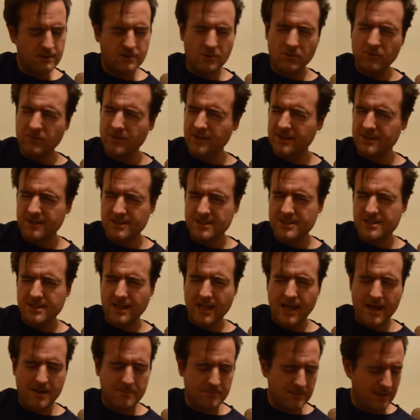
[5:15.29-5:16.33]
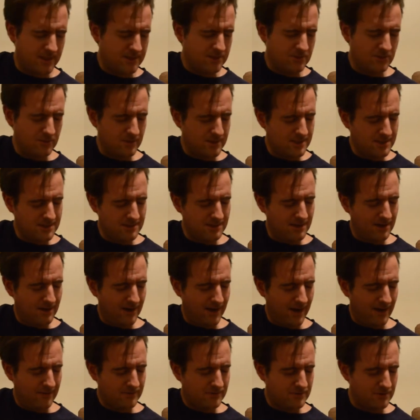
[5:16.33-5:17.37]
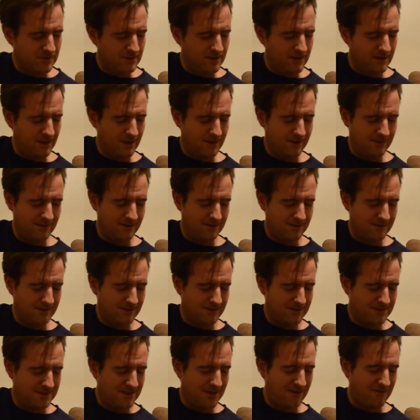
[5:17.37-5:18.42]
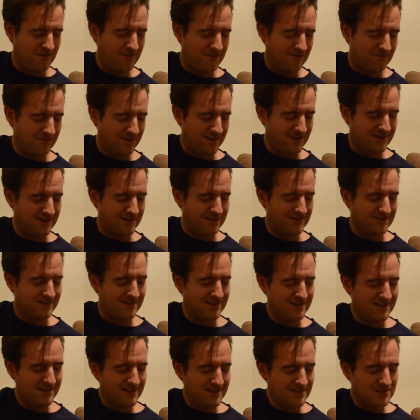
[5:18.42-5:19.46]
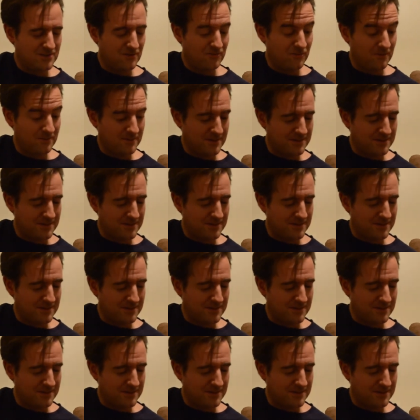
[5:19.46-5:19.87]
forget the slap, that's always in there after the 7th fret note. So from the